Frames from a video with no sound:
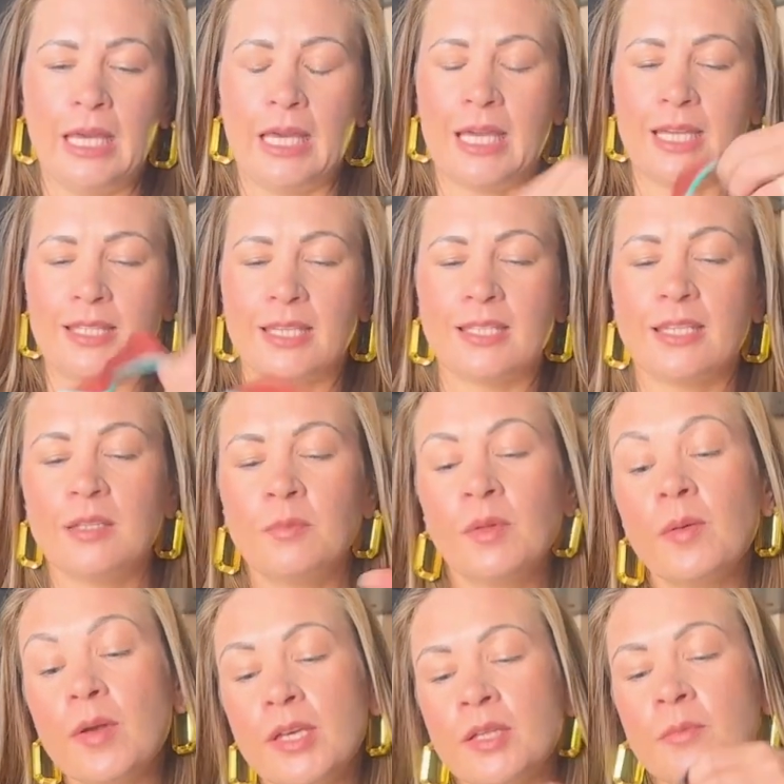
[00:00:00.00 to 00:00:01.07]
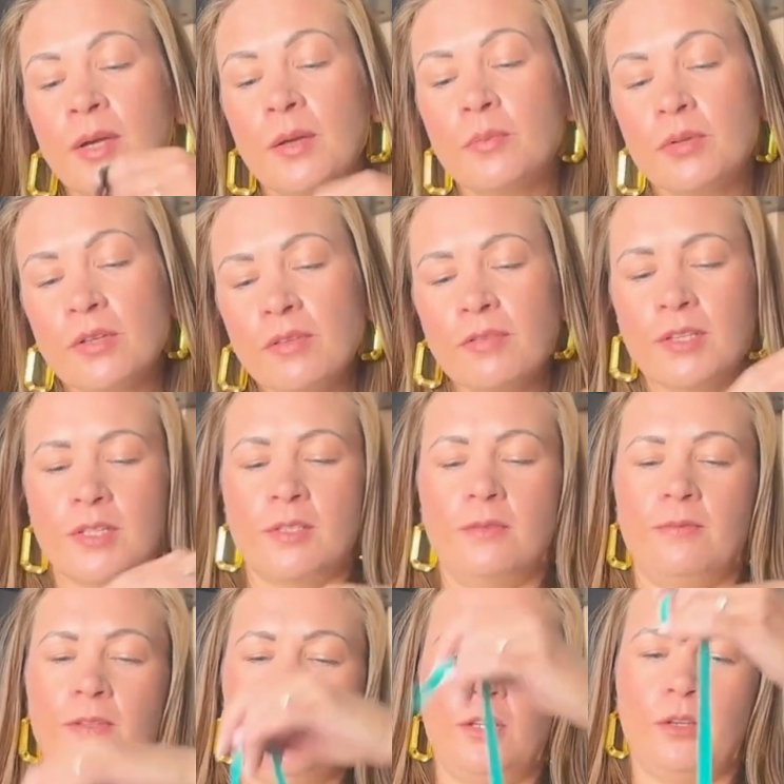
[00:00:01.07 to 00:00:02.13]
As I said in my previous
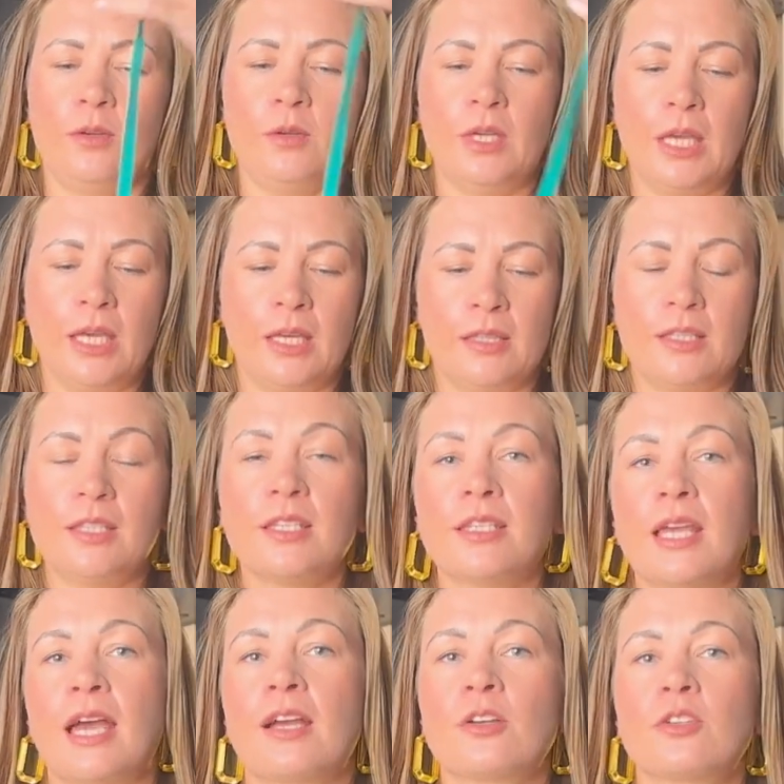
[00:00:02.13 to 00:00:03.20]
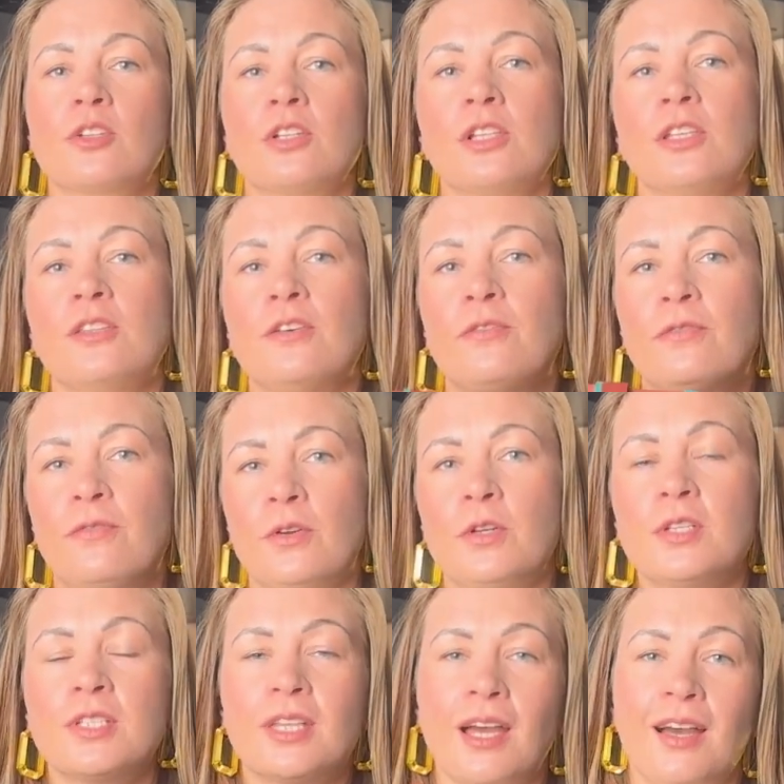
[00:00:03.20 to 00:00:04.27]
video, this is actually the
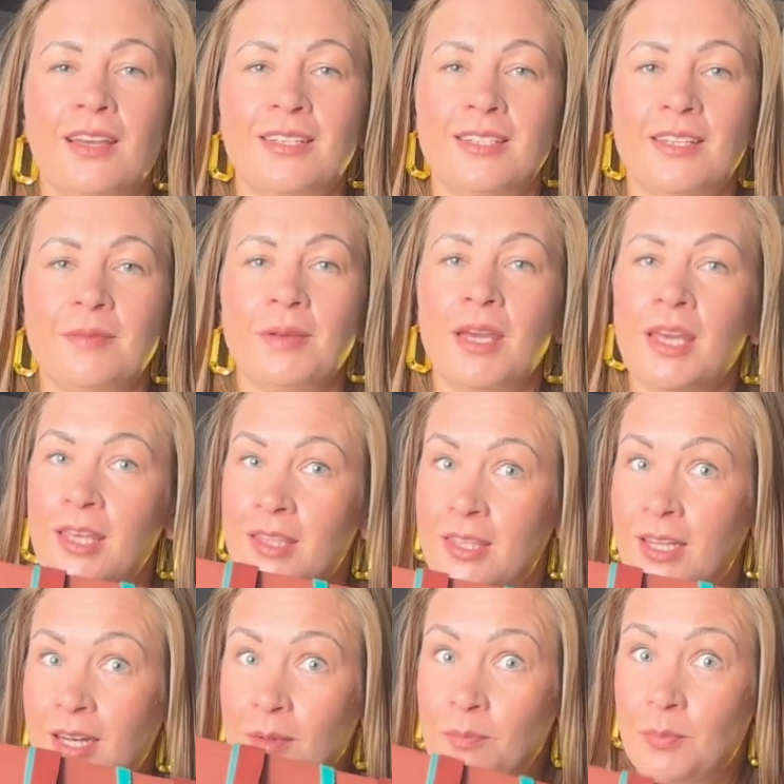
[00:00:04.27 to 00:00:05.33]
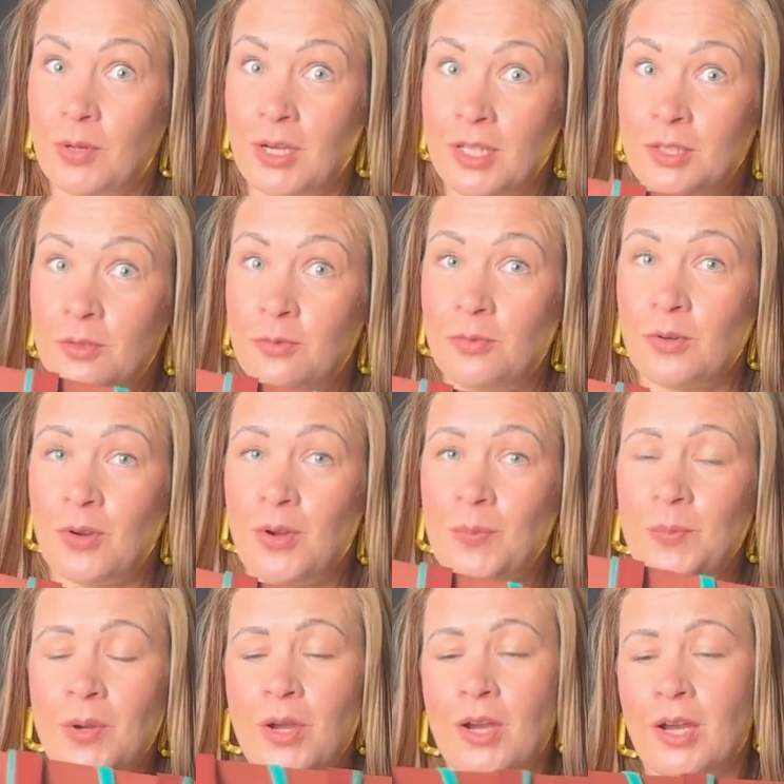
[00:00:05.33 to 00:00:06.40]
first item that I bought
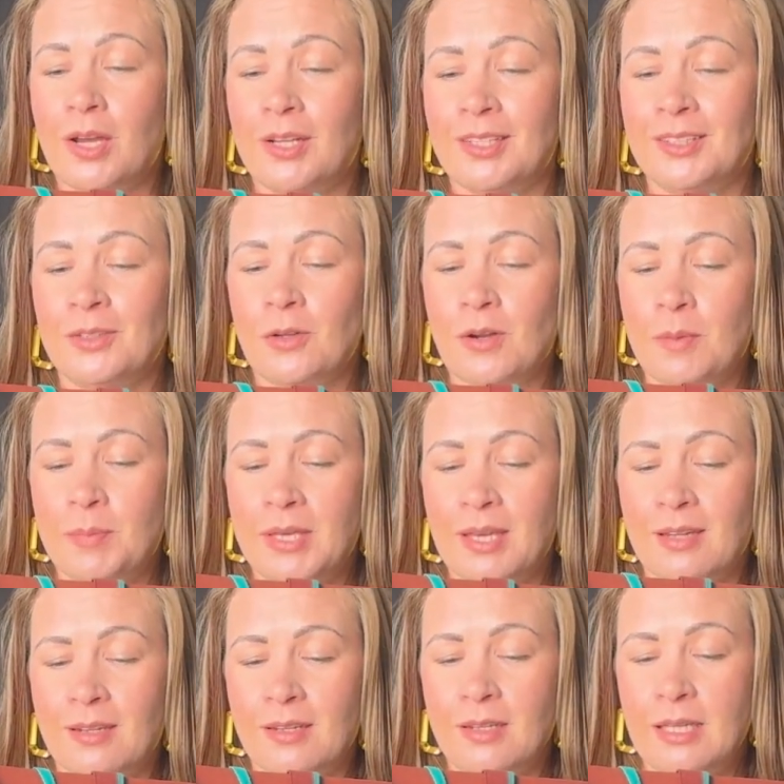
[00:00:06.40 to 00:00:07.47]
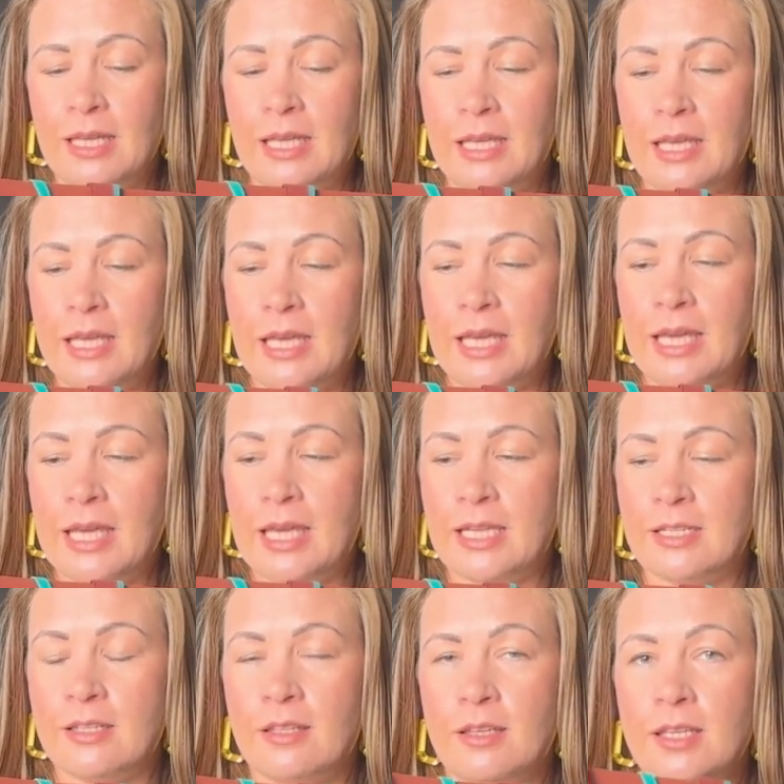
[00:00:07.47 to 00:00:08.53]
from Loro Piana,
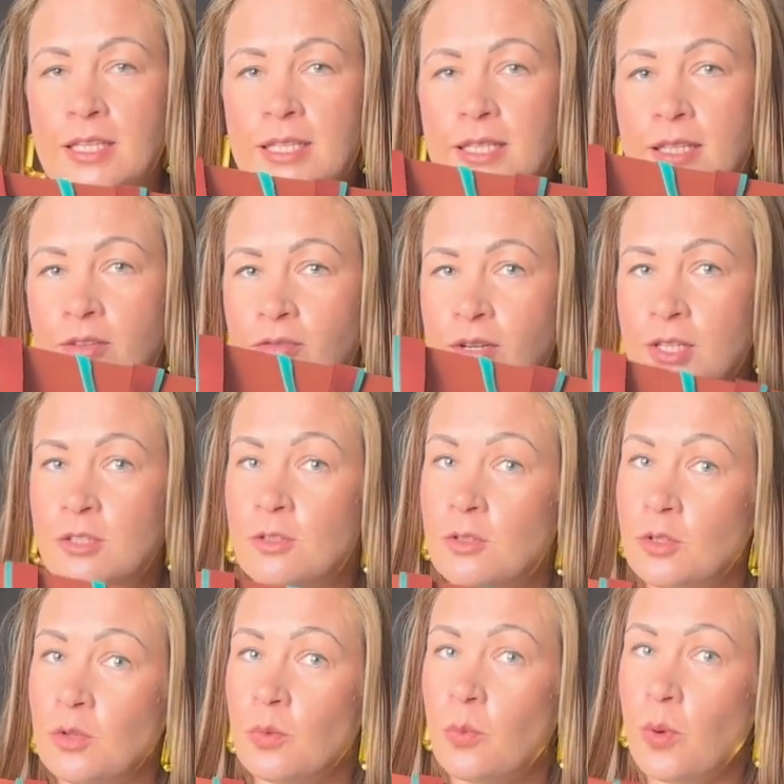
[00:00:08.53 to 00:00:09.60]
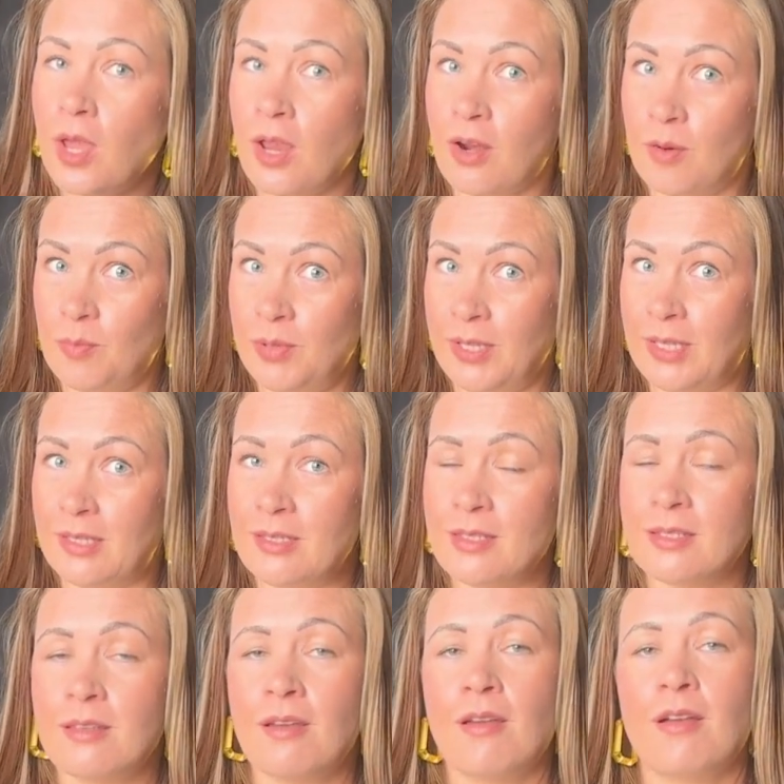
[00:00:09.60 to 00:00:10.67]
and it's a ready-to-wear
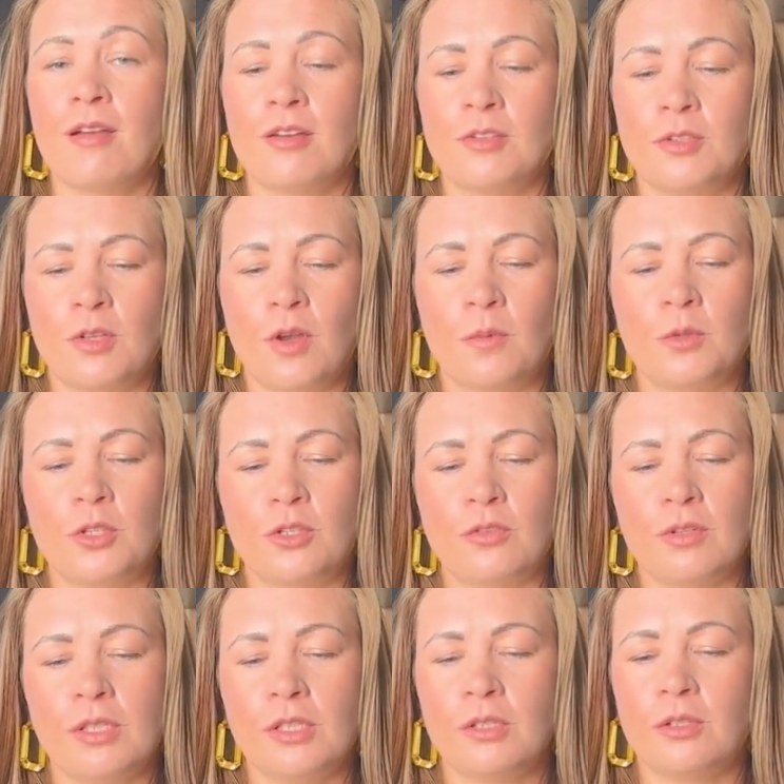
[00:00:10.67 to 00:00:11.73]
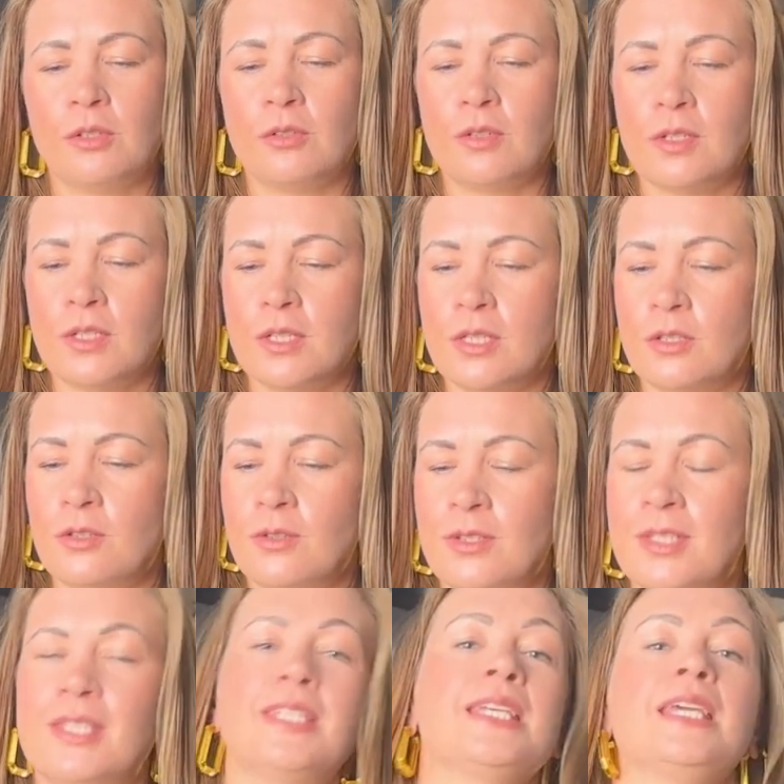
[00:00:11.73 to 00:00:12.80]
piece. So I'm just really curious to
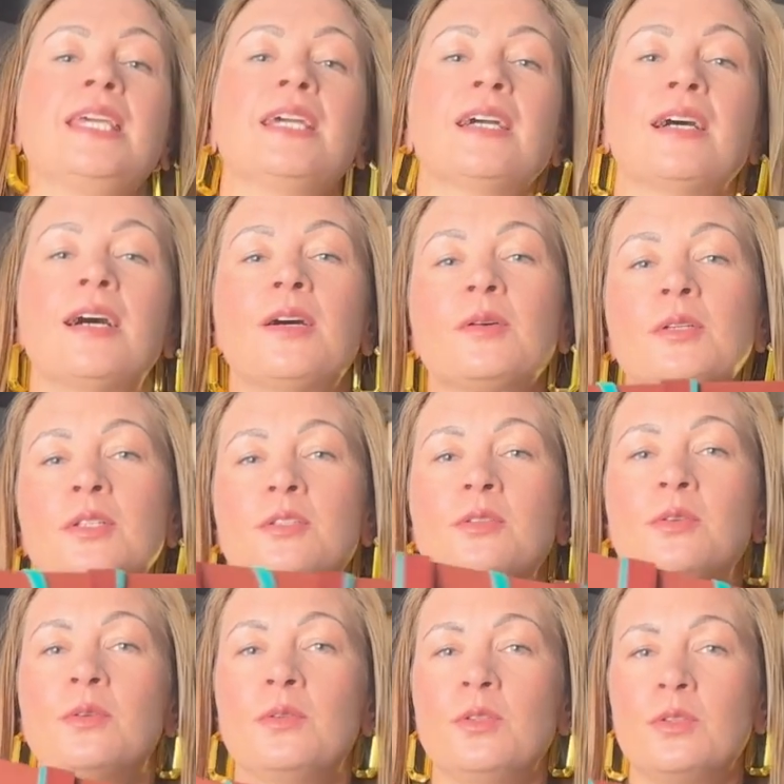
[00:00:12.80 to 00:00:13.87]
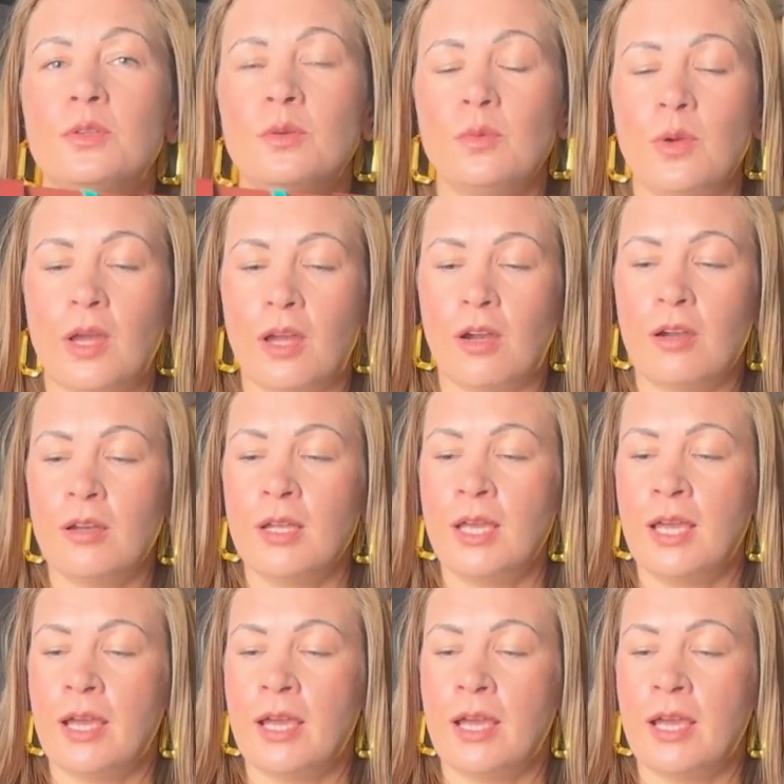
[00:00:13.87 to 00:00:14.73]
see how it's going to wear.